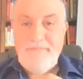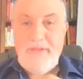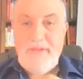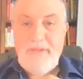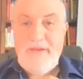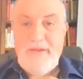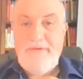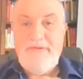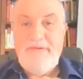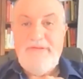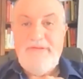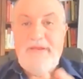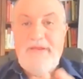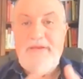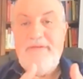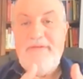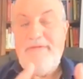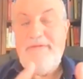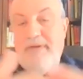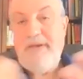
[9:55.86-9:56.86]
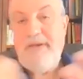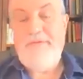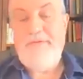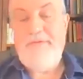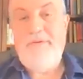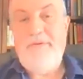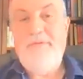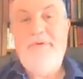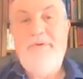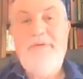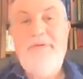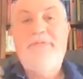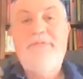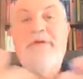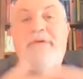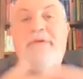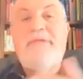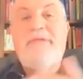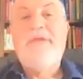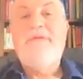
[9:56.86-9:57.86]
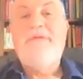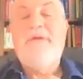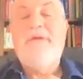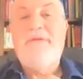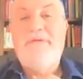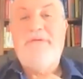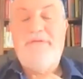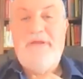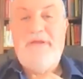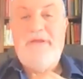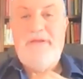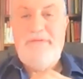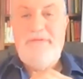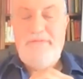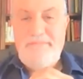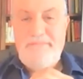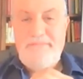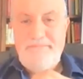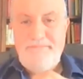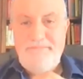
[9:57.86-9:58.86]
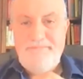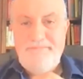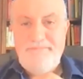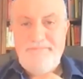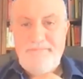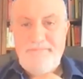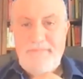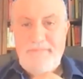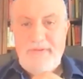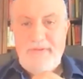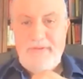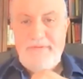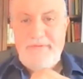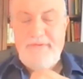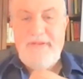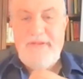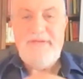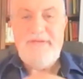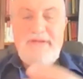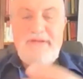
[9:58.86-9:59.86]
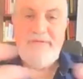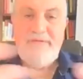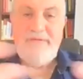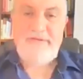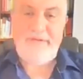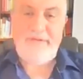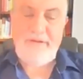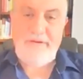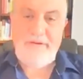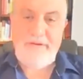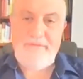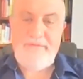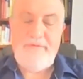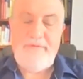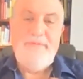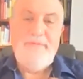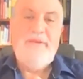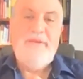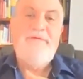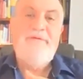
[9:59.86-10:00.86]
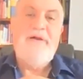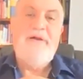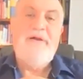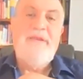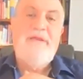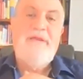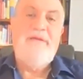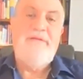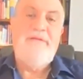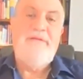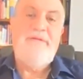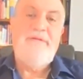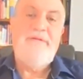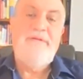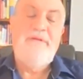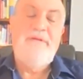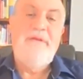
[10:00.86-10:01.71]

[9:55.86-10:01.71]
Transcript: And decided, hey, you know what? I'm going to take the other side. So that's how it started for me in finance.